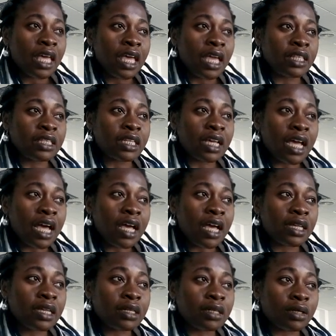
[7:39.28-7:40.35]

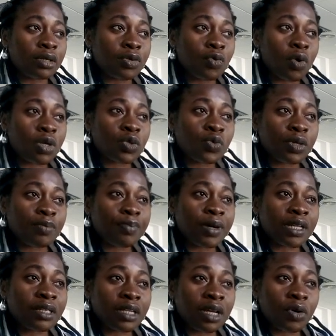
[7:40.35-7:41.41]
NDI works with
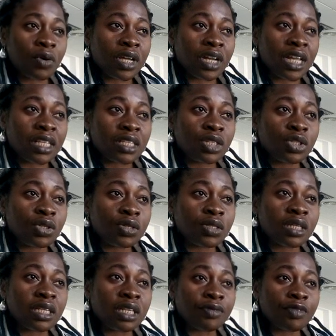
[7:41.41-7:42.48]
partner
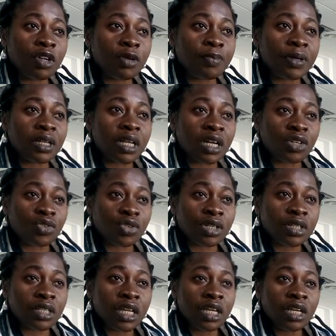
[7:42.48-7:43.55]
organizations in developing
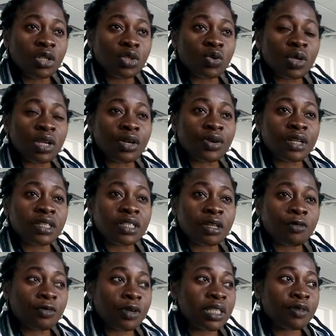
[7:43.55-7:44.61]
countries to increase the
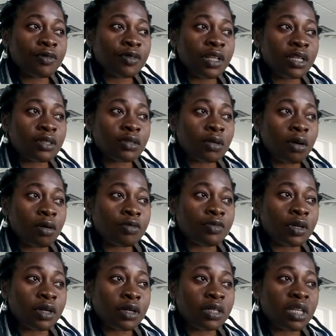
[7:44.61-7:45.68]
effectiveness of
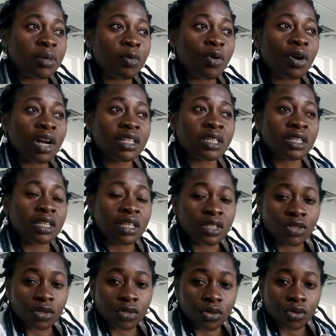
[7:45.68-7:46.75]
democratic
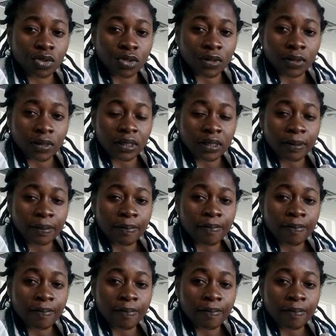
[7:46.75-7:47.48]
institutions.